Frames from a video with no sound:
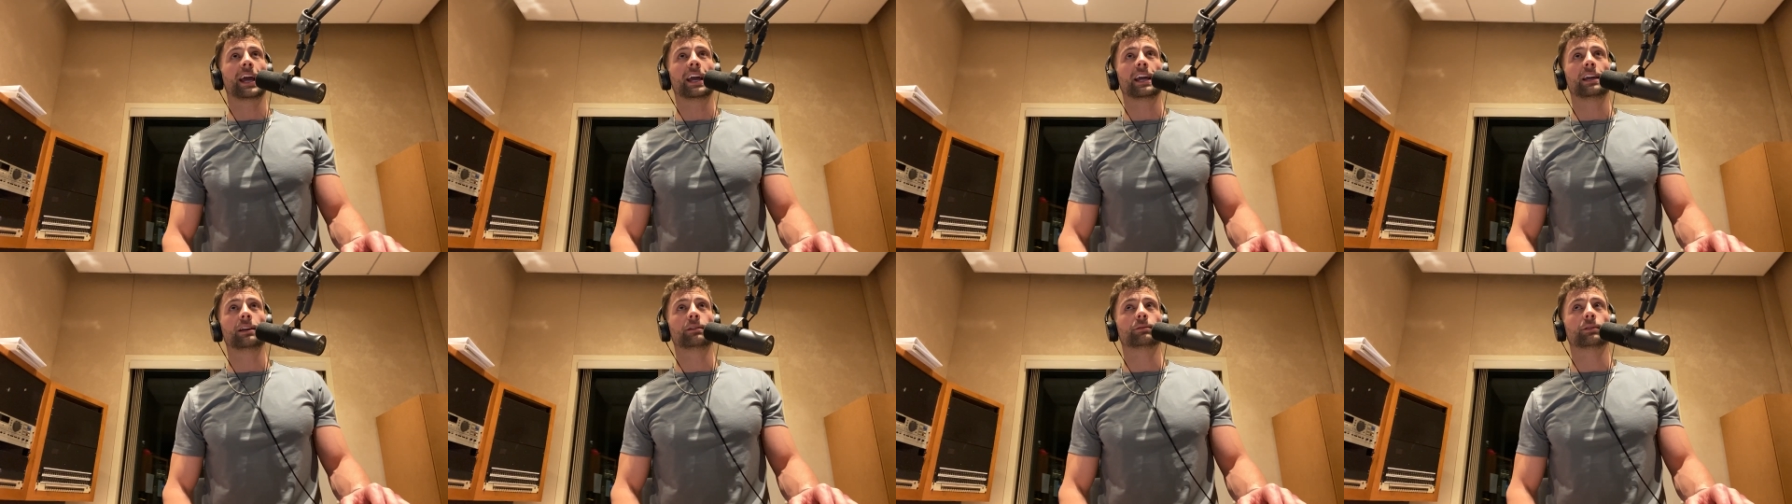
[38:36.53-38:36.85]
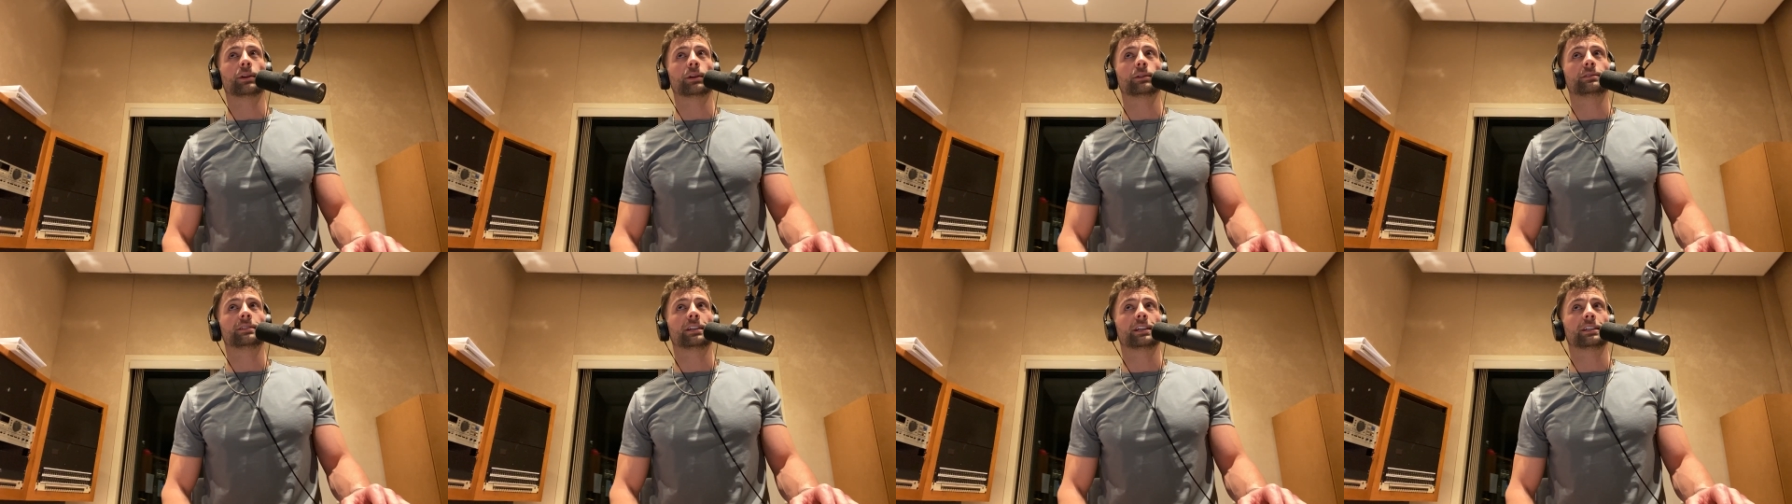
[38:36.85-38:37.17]
eight
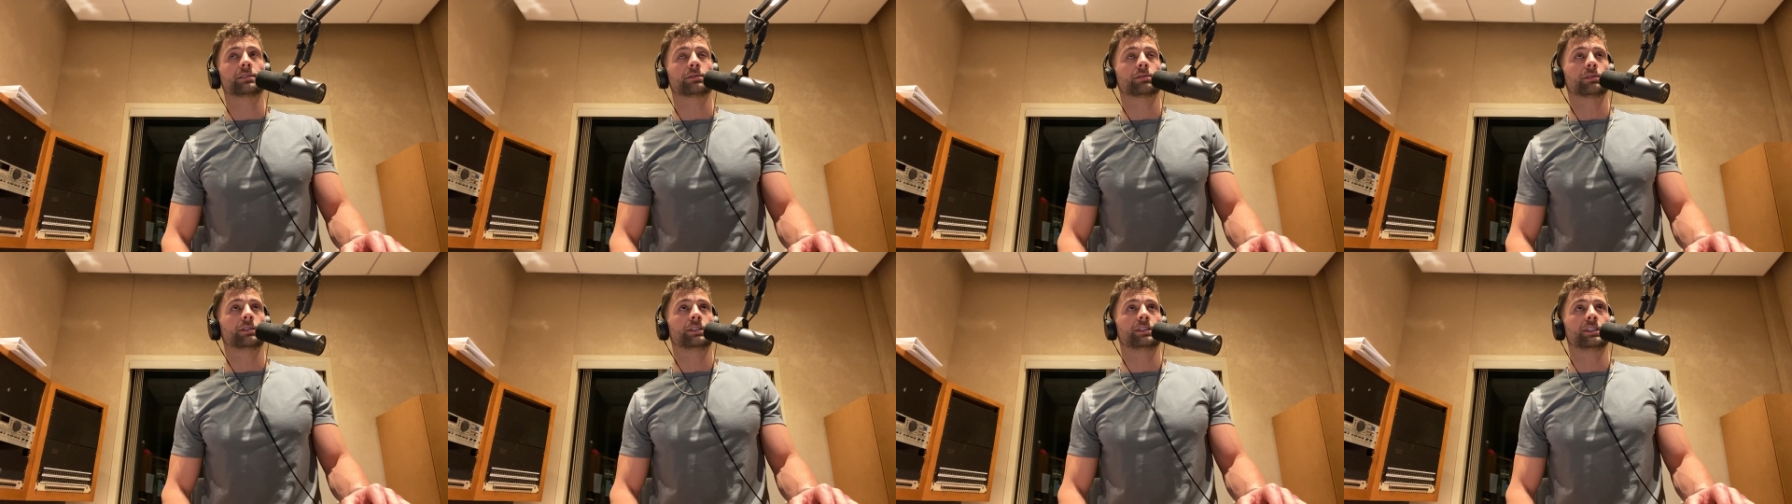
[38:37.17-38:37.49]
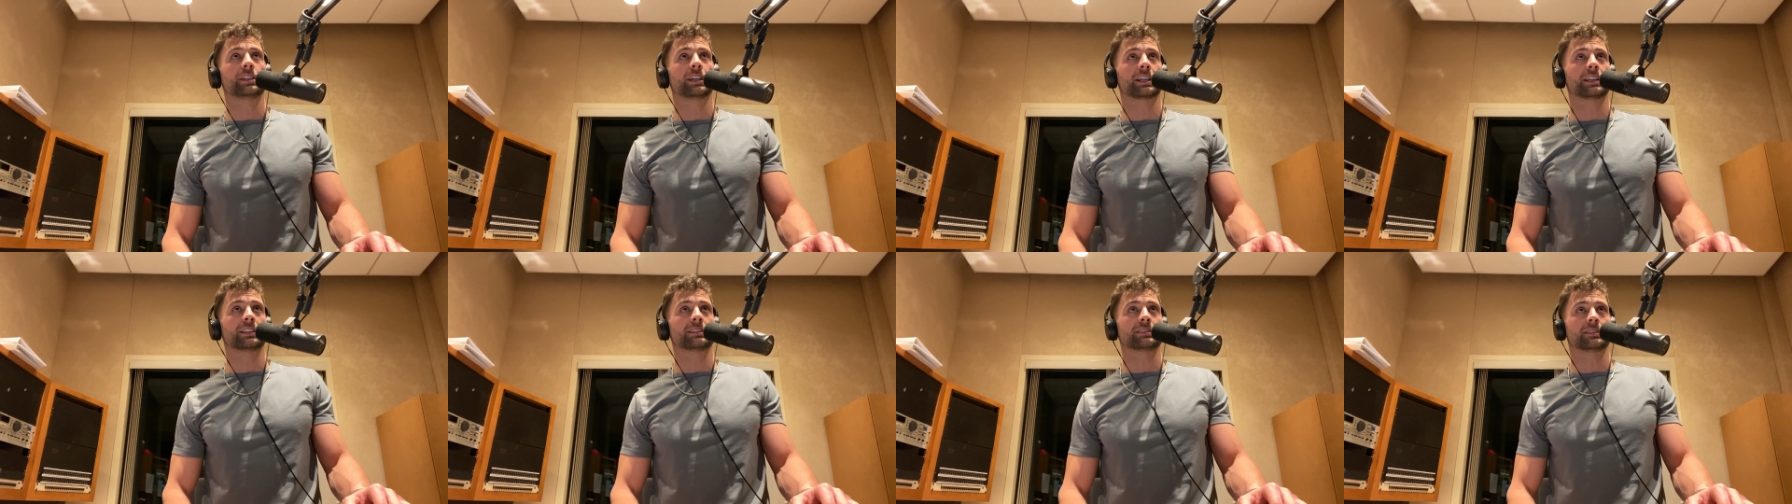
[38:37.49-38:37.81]
rotisserie
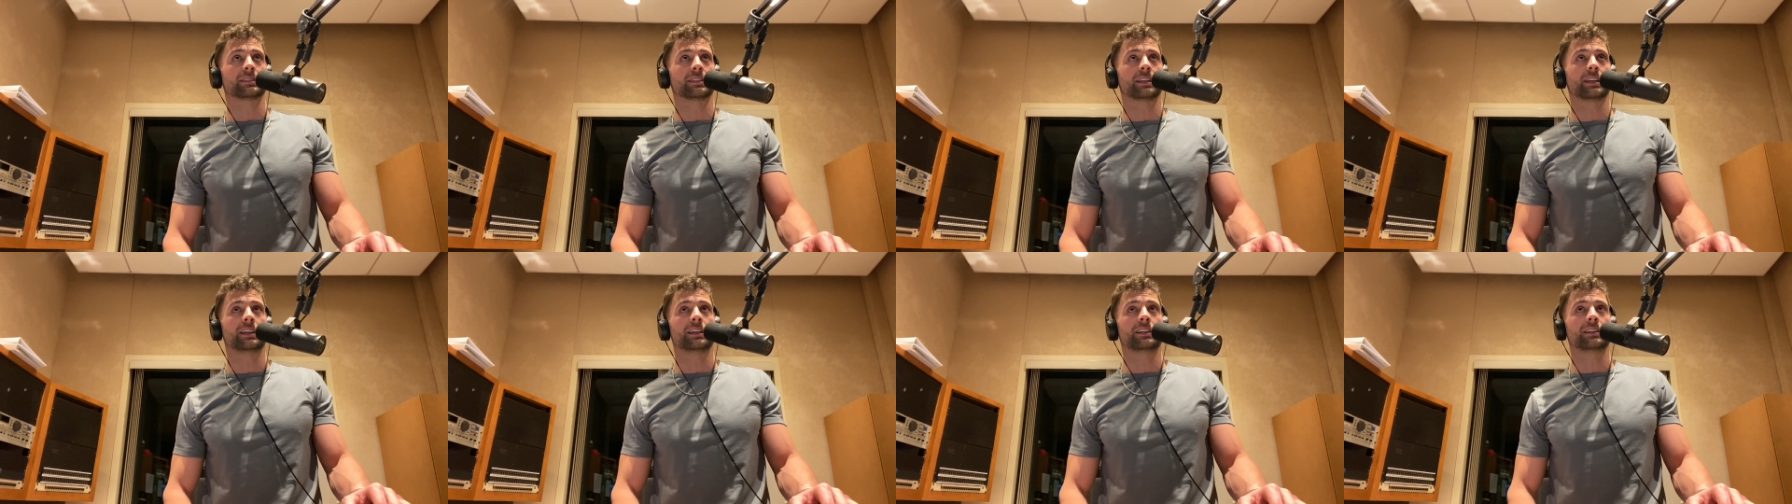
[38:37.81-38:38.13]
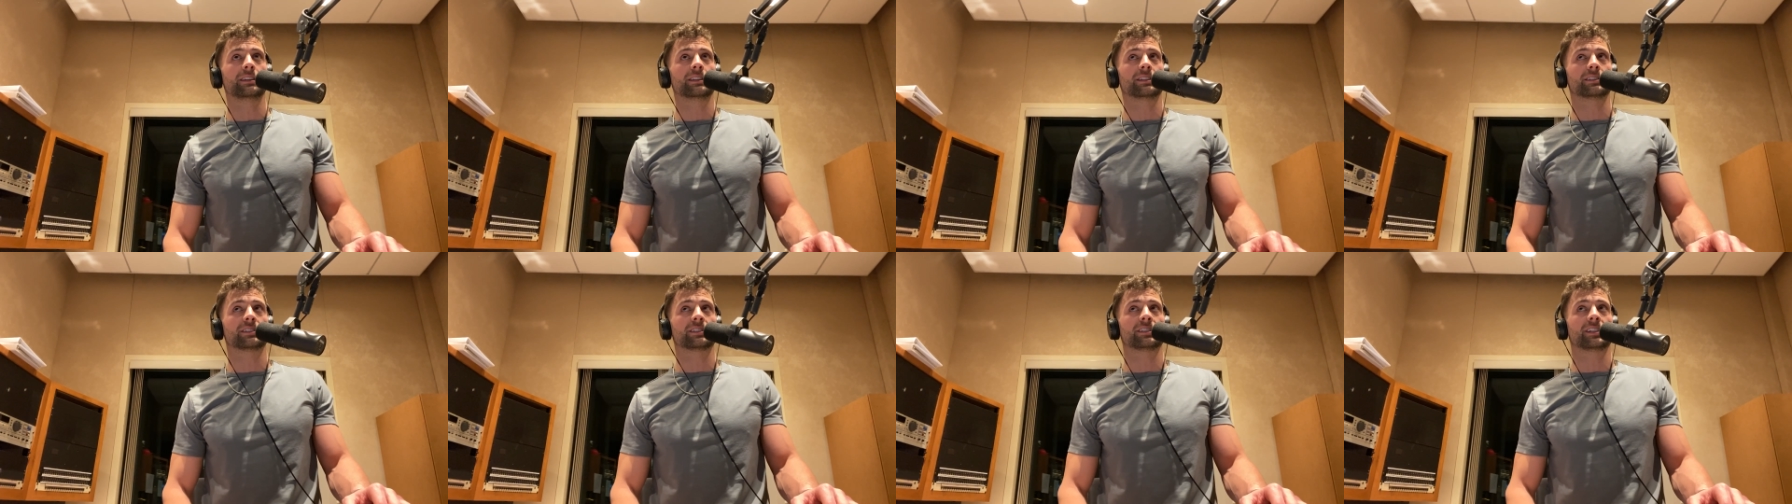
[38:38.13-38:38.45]
chickens
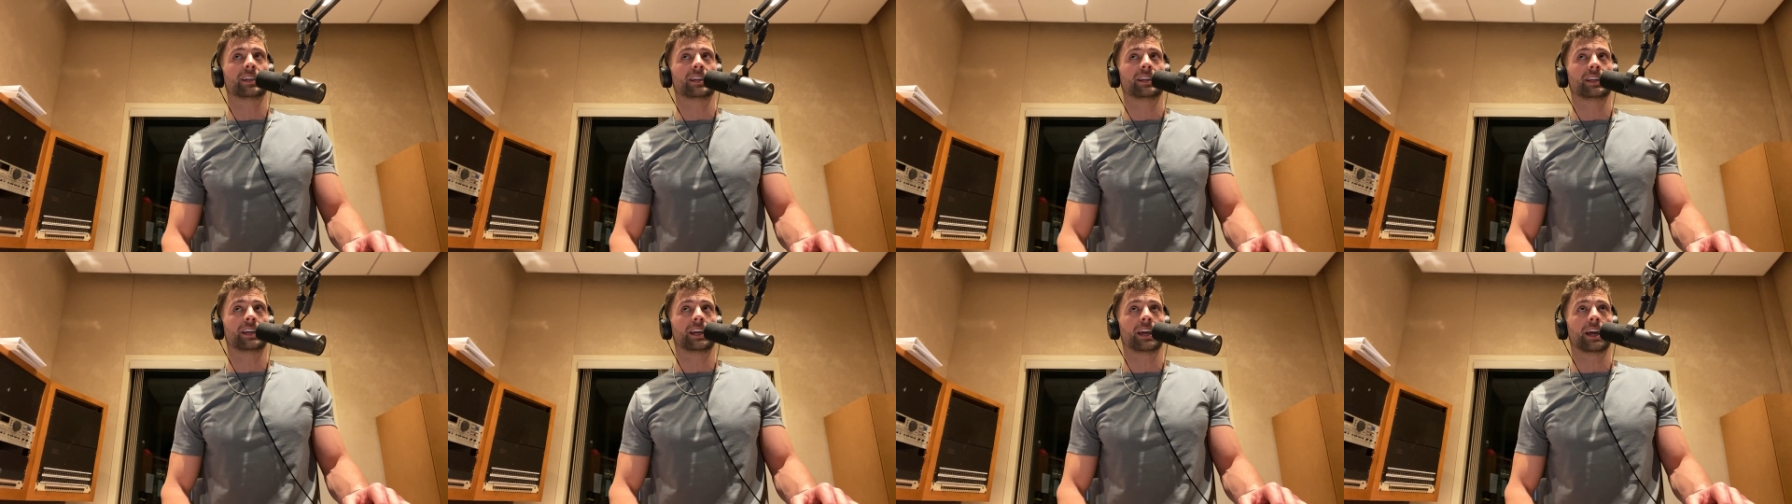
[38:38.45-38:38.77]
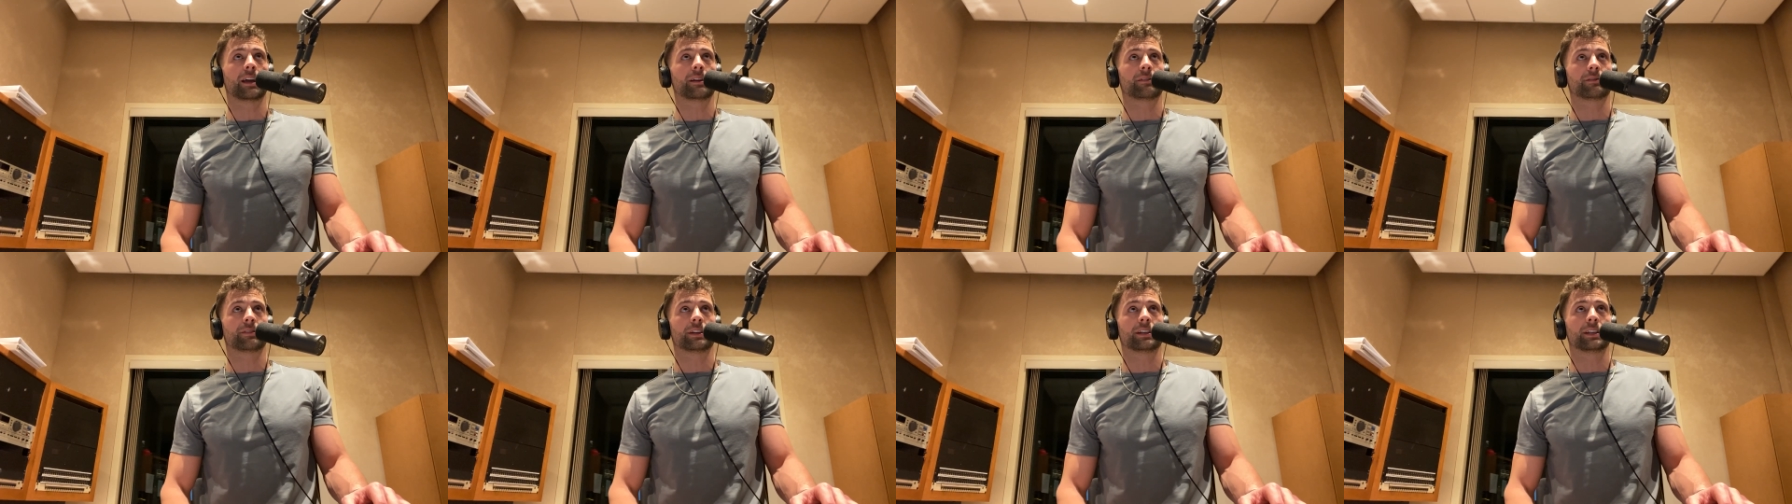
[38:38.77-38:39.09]
in the city
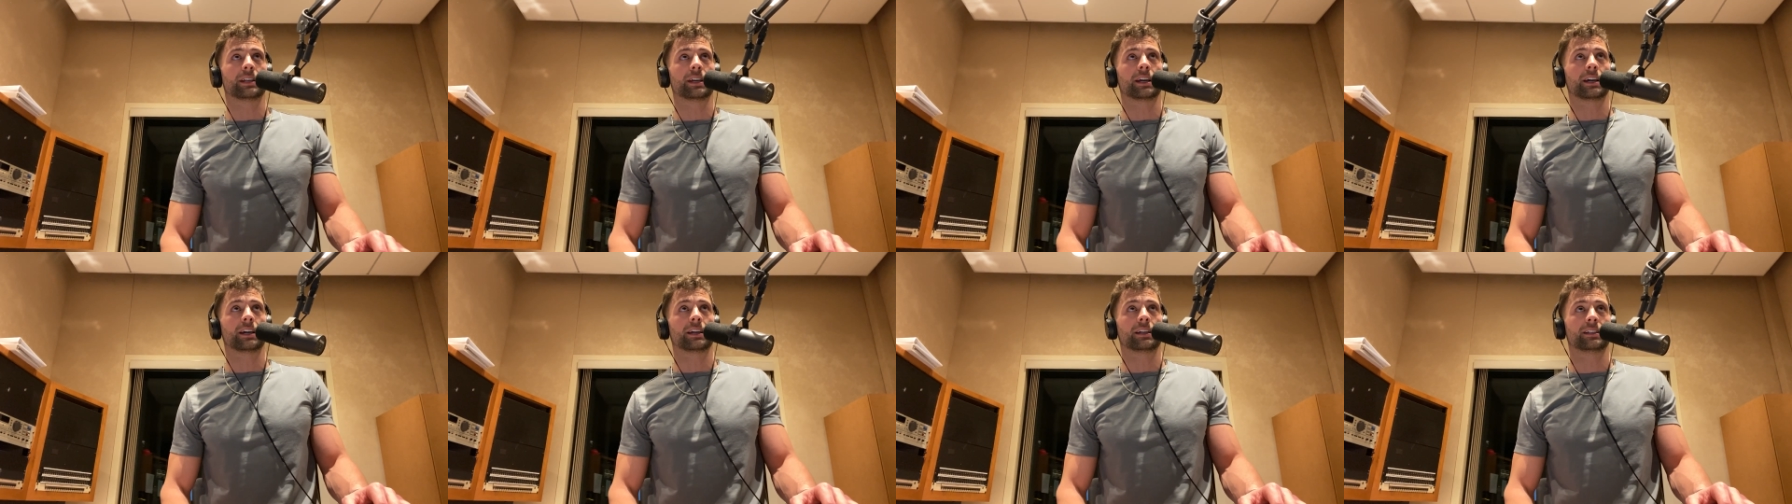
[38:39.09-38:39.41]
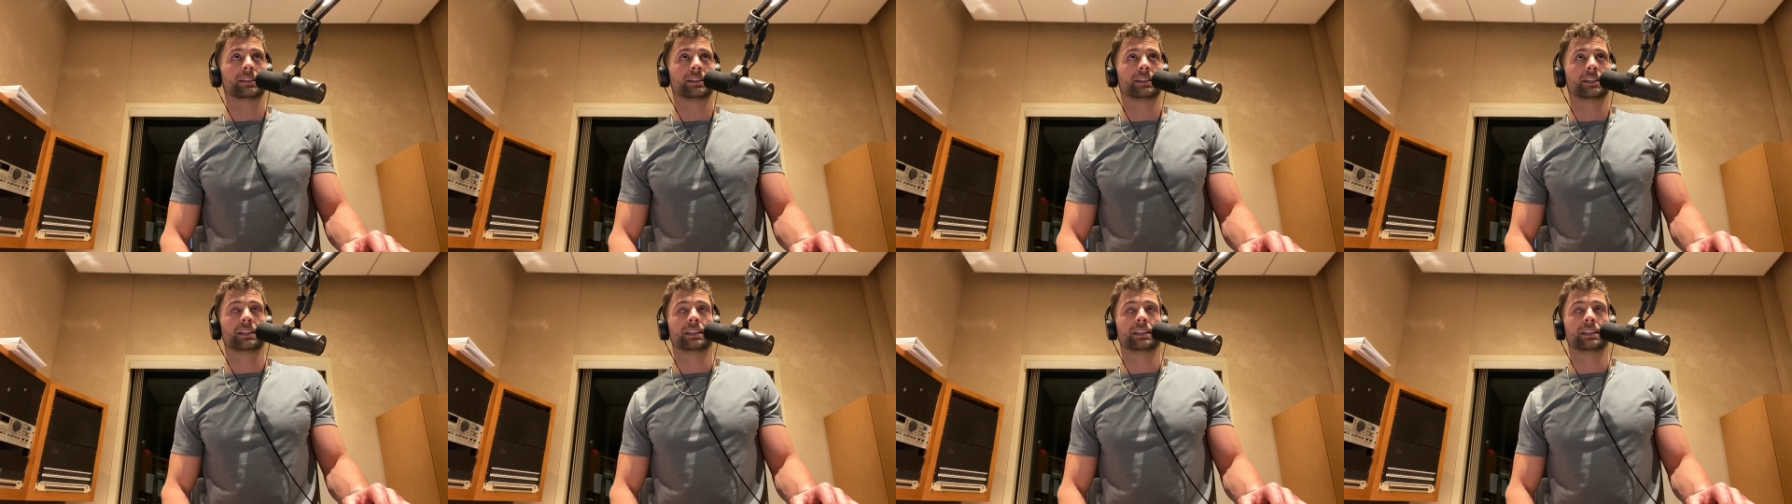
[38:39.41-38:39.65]
every day.